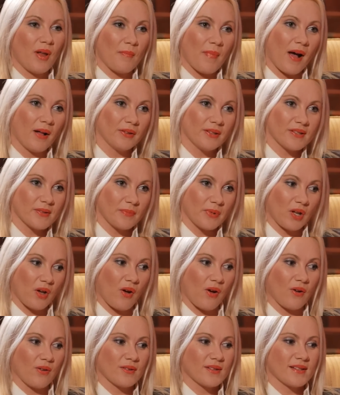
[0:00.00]
about this
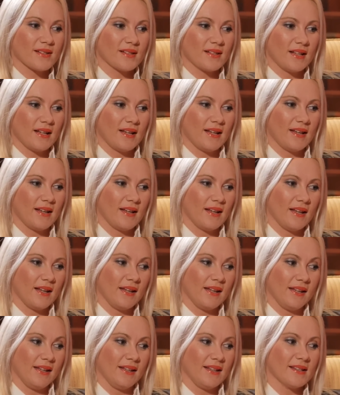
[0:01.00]
because uh,
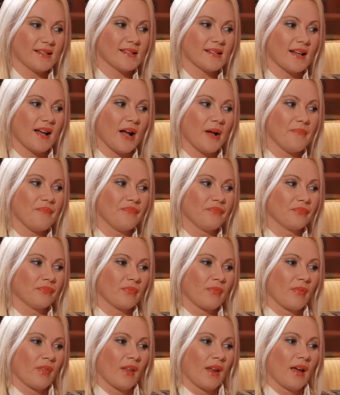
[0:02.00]
it's um,
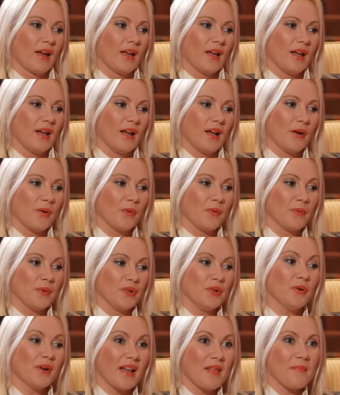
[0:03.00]

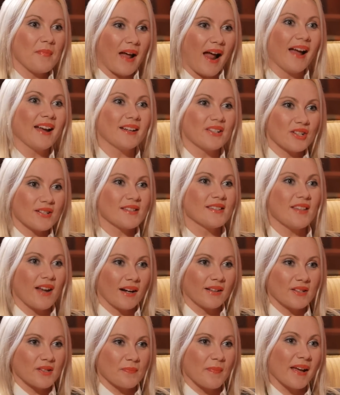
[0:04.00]
you can i just
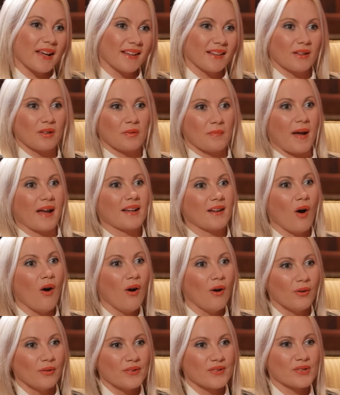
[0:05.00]
started this making on my
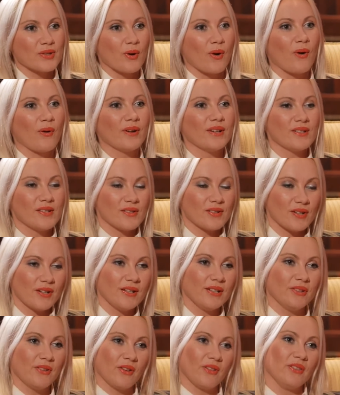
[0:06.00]
own so it's
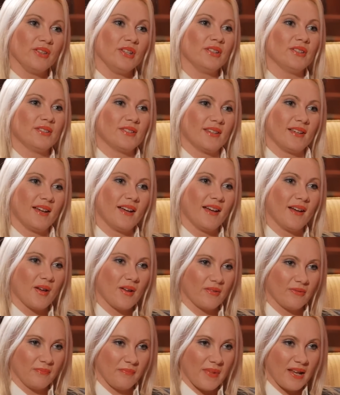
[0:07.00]
really don't need
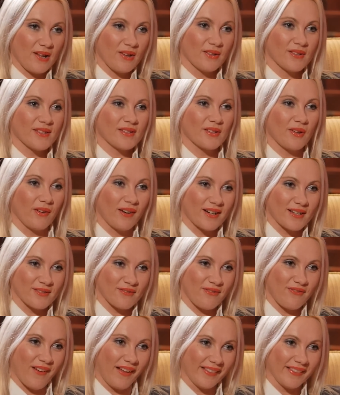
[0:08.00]
uh, millions of dollars
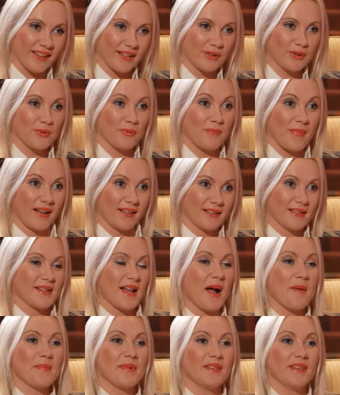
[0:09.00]
of funding to make this
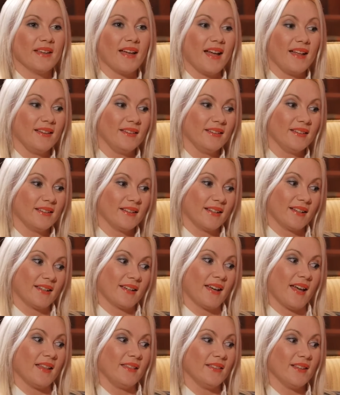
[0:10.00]
happen and
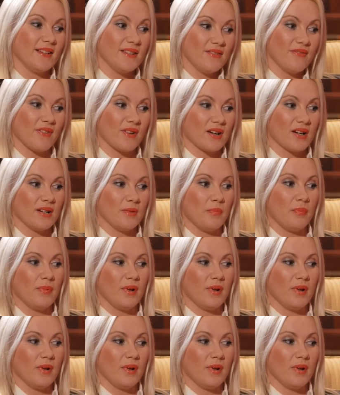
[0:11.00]
can deliver